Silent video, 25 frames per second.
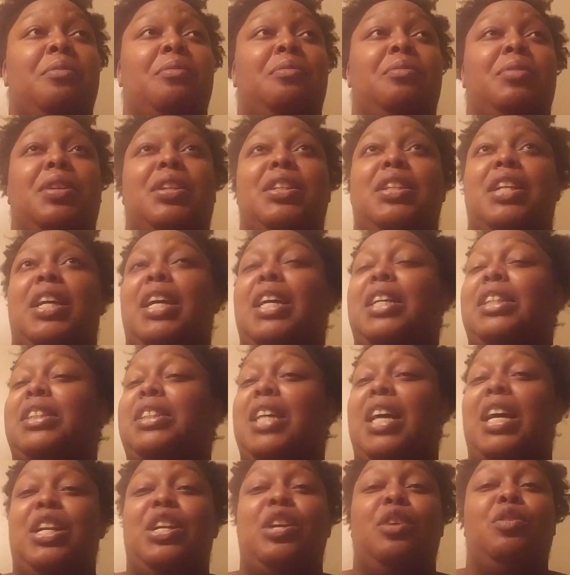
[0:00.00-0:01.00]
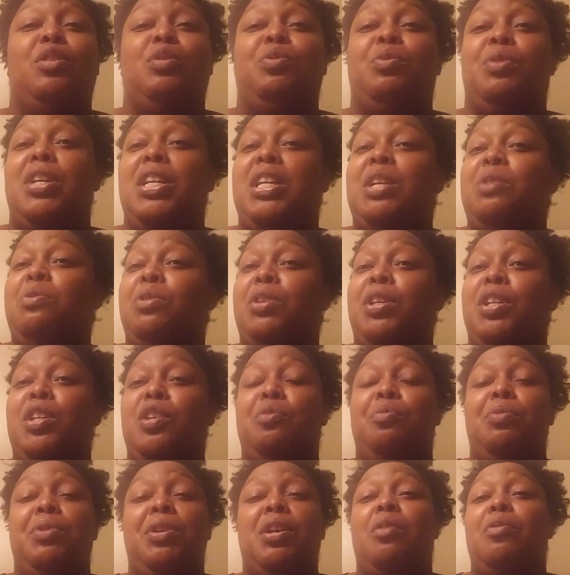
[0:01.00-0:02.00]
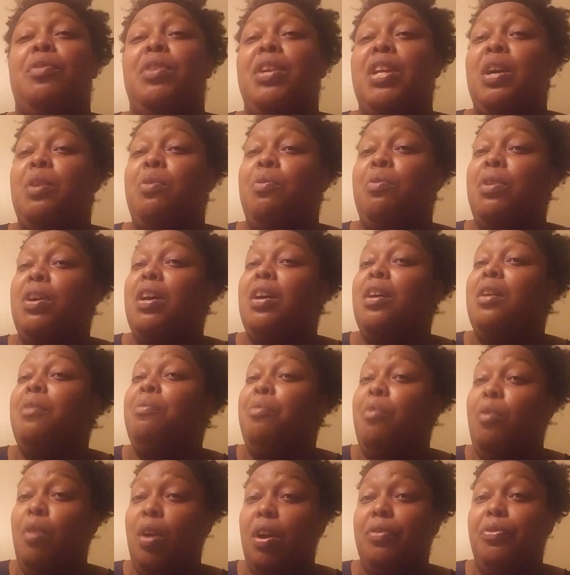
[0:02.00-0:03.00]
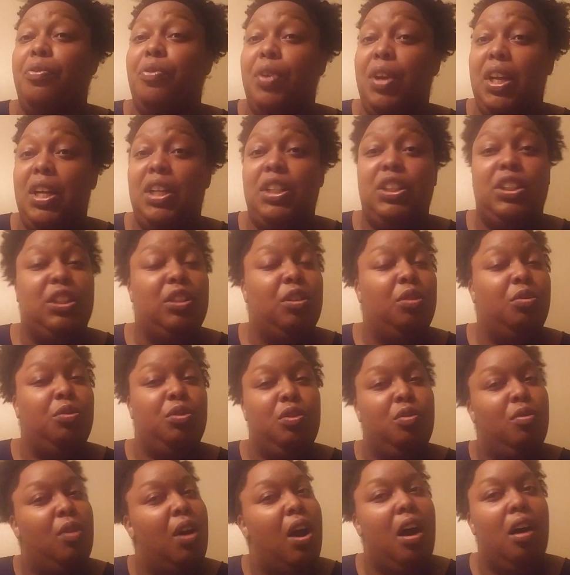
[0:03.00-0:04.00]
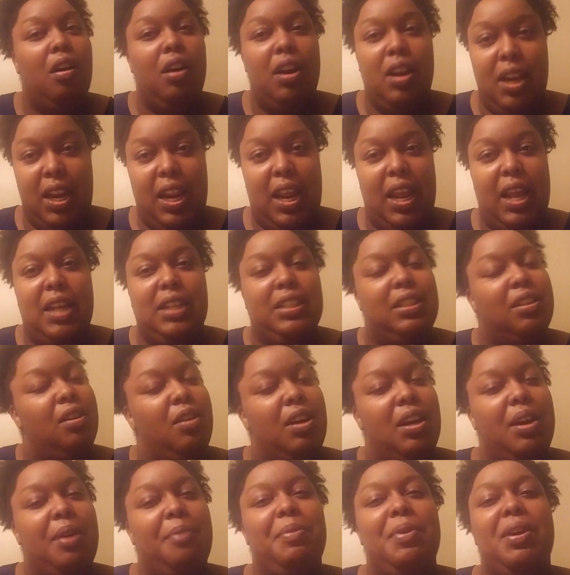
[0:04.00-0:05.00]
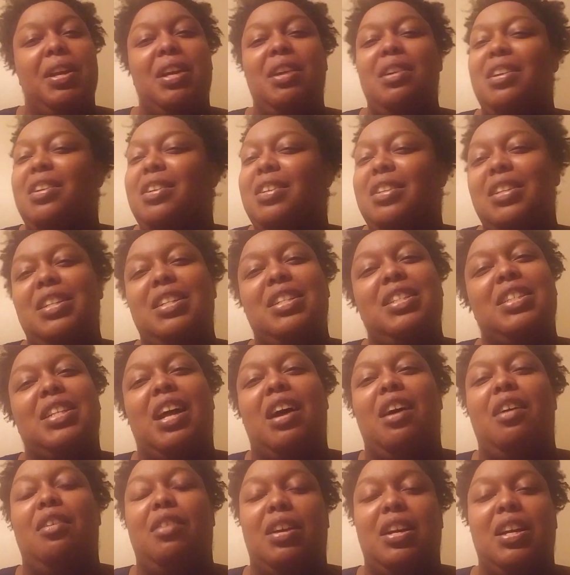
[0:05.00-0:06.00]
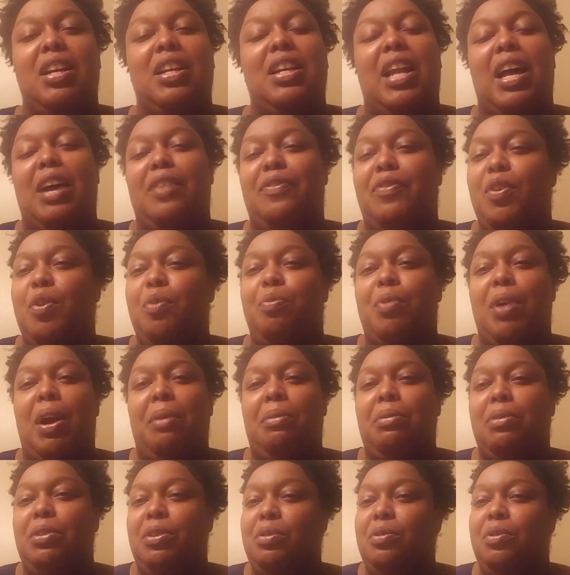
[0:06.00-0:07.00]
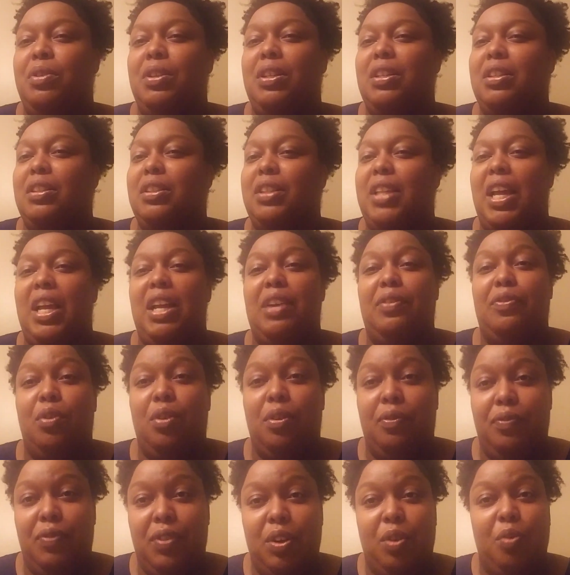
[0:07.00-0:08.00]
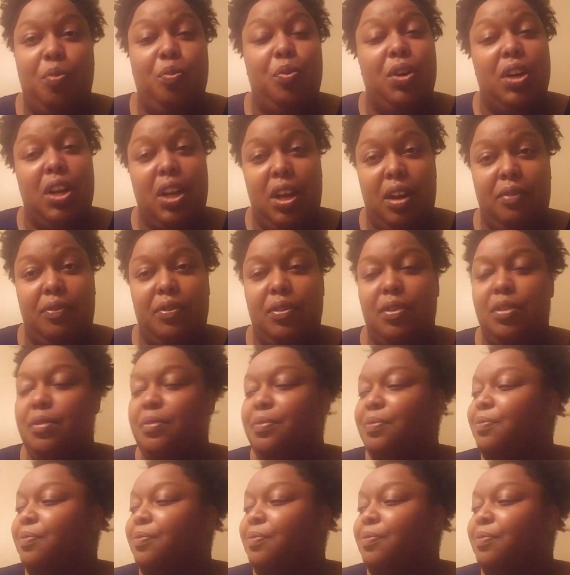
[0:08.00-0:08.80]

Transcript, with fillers: Because like I said, I know when Evil Q be on there with her boyfriend, she don't do all of that. So I mean, it's all good. A lot of folks probably do a little thing for a few, whatever.